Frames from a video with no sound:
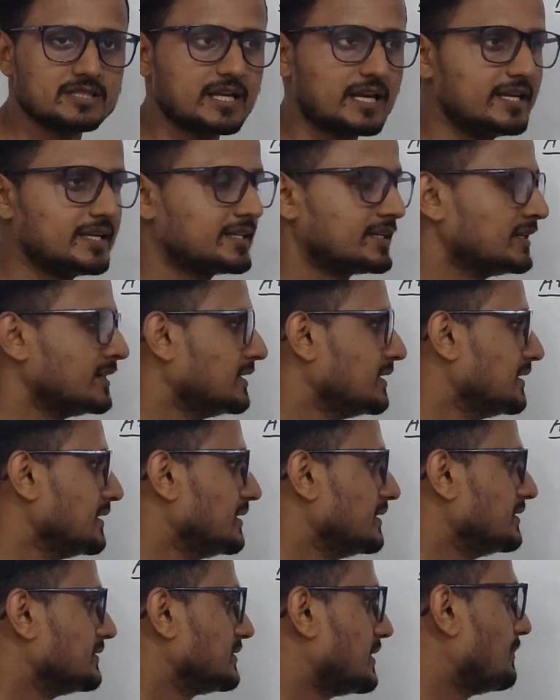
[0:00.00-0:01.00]
Like
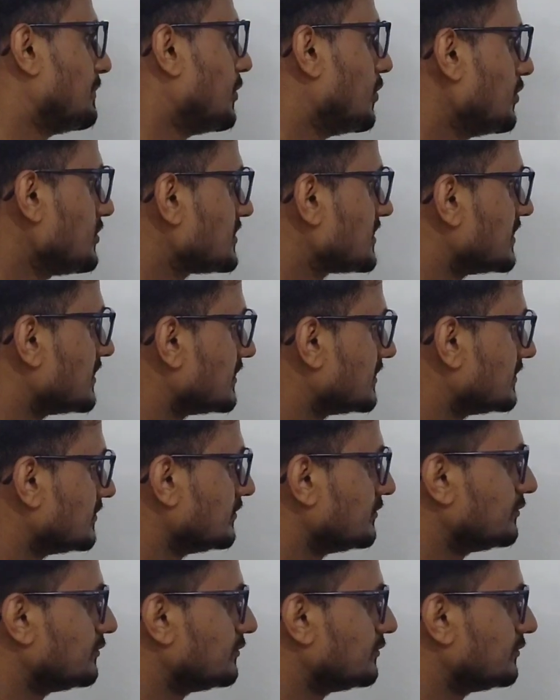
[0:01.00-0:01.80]
suppose